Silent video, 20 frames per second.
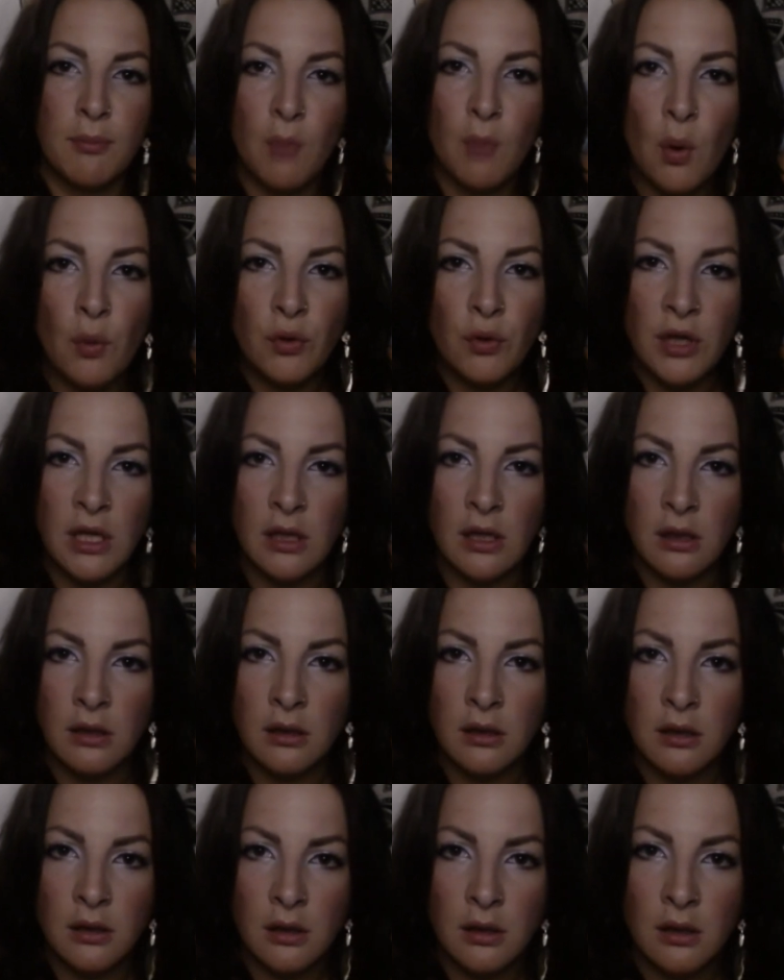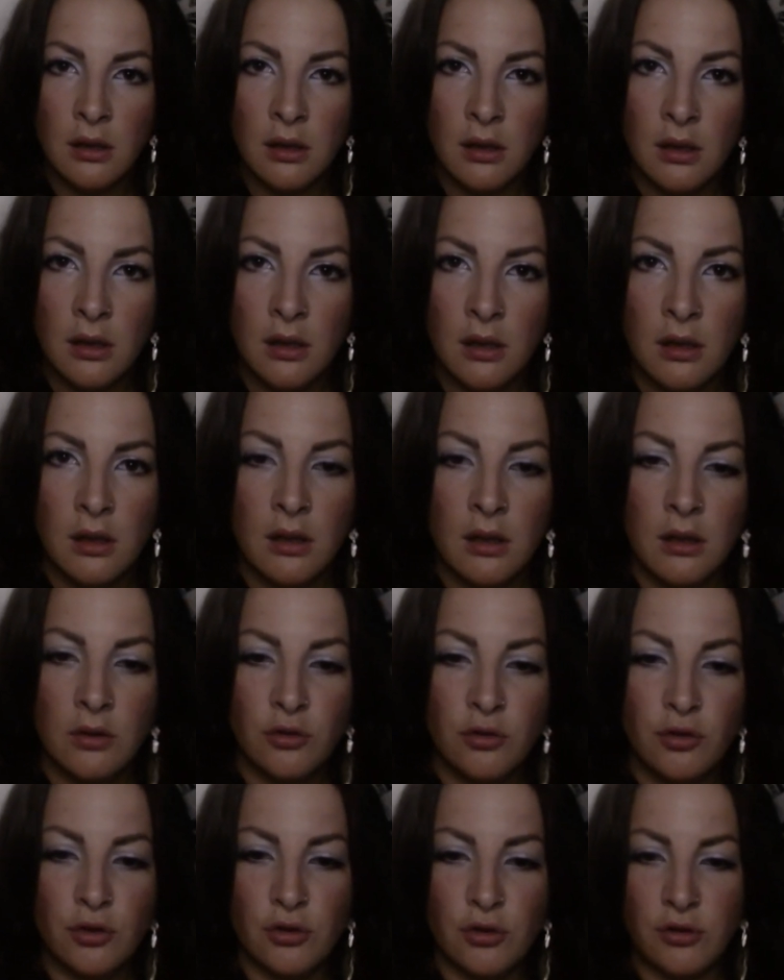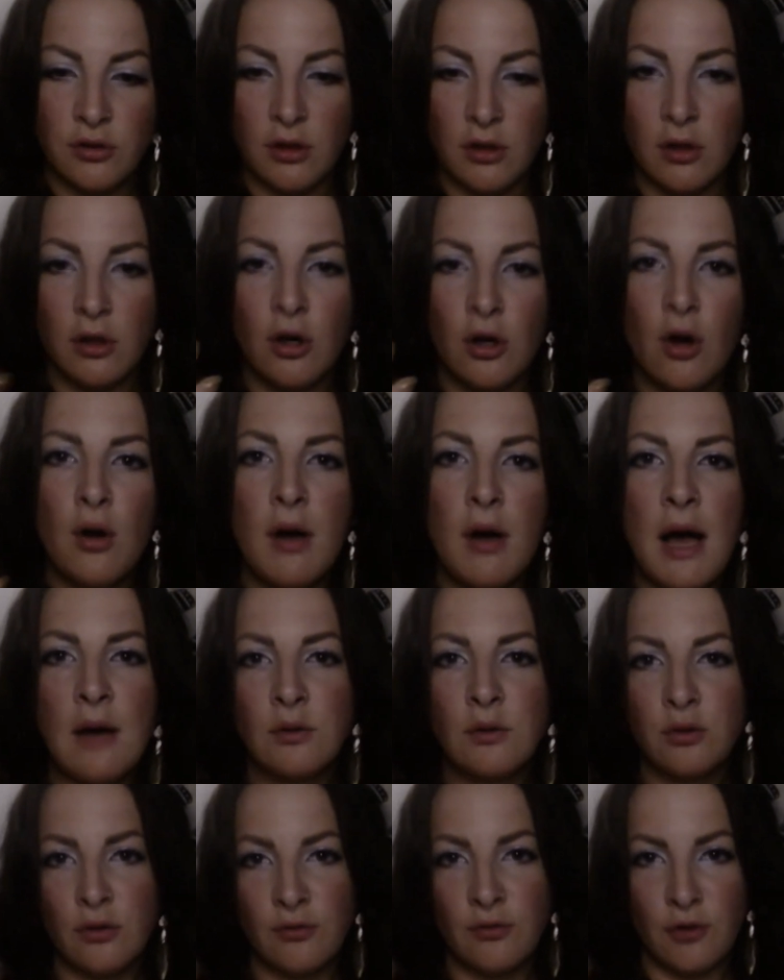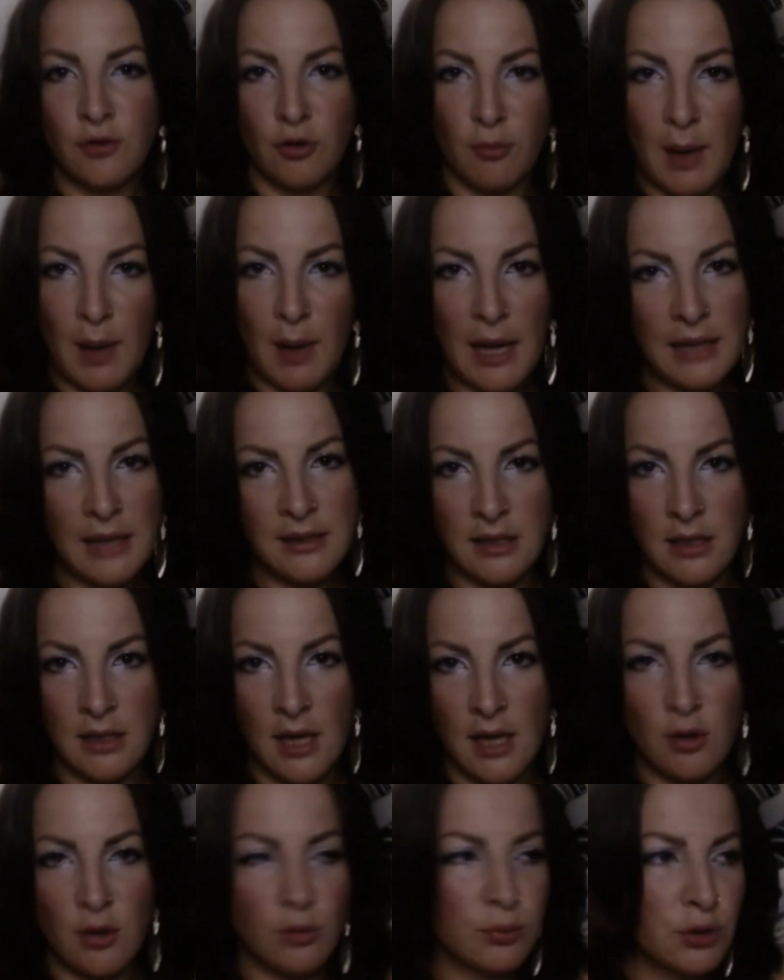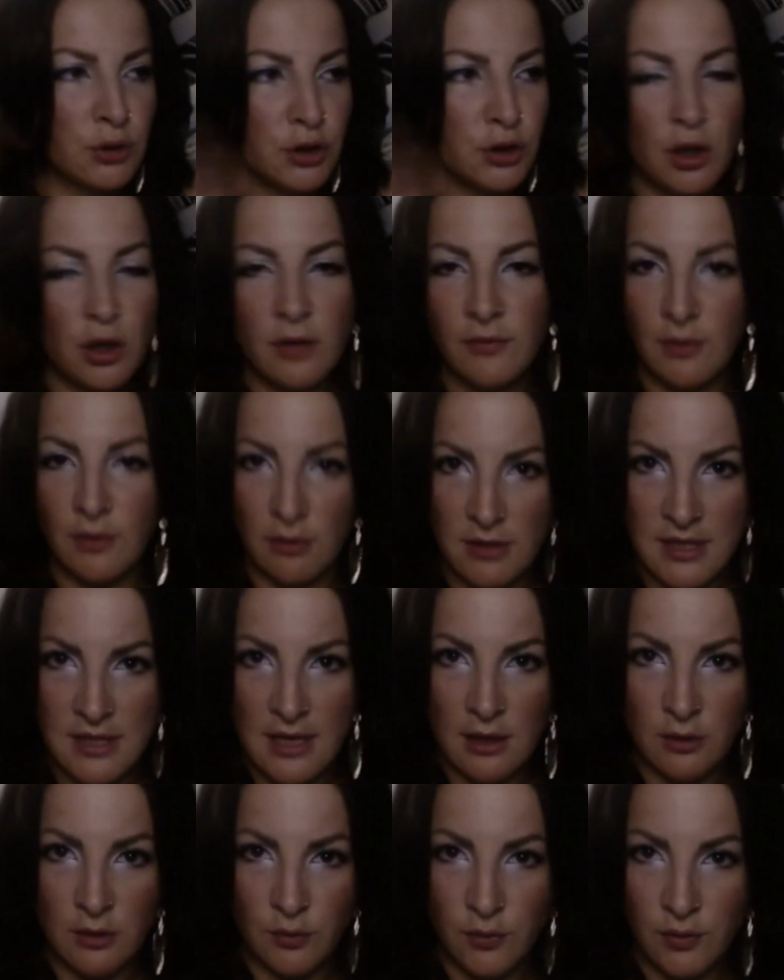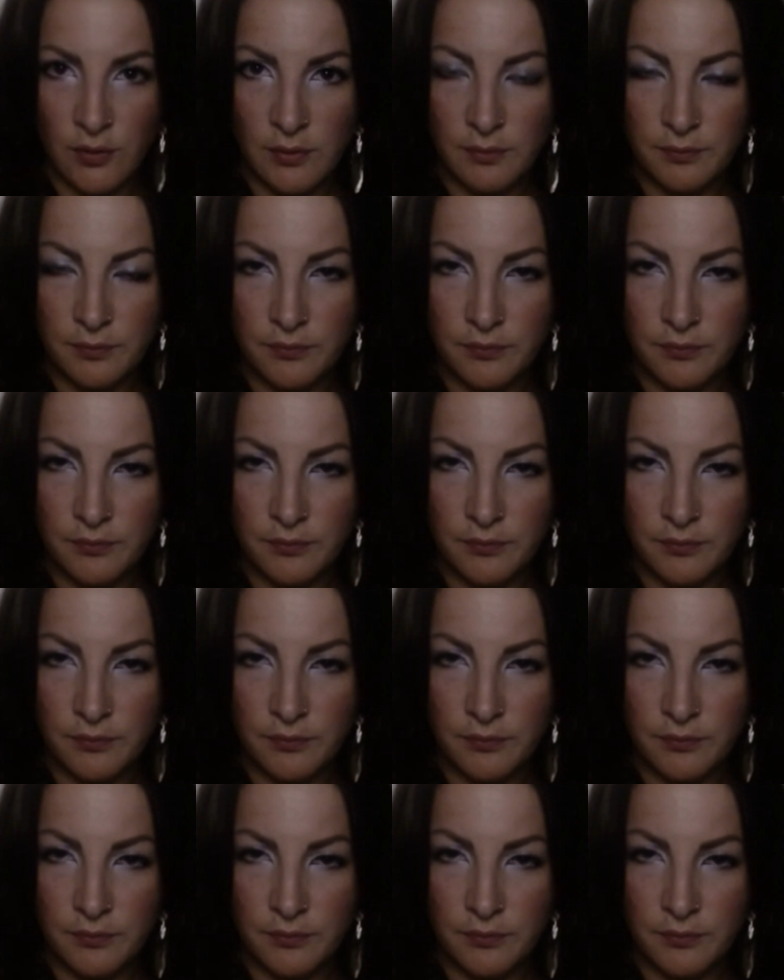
moaning. Just go out of your body and observe yourself.